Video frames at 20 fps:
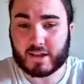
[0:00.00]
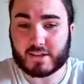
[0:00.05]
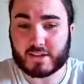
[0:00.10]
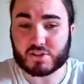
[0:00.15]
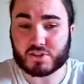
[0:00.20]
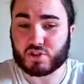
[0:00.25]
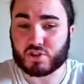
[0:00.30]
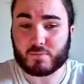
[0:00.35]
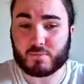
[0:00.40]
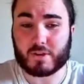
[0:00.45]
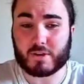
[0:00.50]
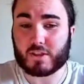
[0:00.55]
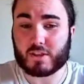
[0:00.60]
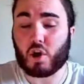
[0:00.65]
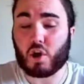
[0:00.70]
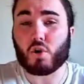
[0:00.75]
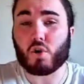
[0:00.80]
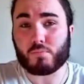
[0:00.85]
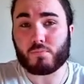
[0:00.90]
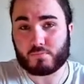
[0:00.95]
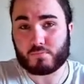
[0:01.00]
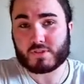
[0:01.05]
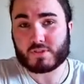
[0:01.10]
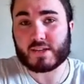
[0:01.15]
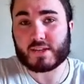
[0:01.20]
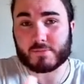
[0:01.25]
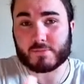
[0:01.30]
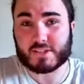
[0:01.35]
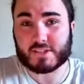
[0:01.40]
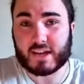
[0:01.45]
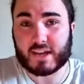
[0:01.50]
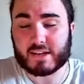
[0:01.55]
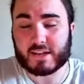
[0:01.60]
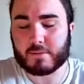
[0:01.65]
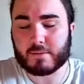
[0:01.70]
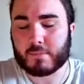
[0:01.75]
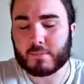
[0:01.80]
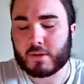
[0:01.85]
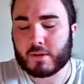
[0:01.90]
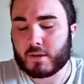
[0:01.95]
It's going to be the home team
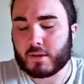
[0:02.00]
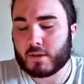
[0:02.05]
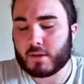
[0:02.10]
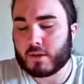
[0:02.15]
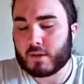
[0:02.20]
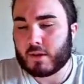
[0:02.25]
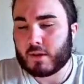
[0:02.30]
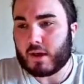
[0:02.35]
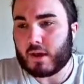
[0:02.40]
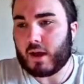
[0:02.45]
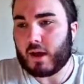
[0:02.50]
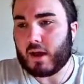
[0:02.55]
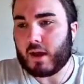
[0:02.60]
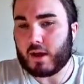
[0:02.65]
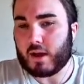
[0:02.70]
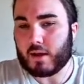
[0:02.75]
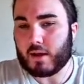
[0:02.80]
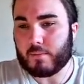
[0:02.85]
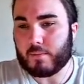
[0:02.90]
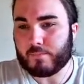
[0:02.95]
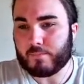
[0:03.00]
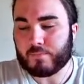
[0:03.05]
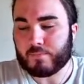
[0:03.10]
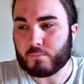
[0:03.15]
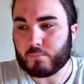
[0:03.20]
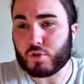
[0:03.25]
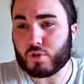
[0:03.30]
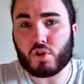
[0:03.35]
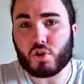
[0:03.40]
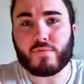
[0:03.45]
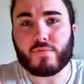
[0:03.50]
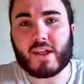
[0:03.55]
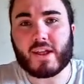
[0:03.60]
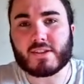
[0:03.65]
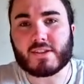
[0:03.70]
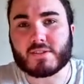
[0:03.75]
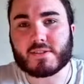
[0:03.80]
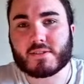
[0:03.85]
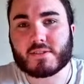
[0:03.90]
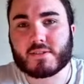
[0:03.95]
stadium, but no
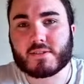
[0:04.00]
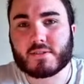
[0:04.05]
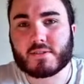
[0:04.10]
fans.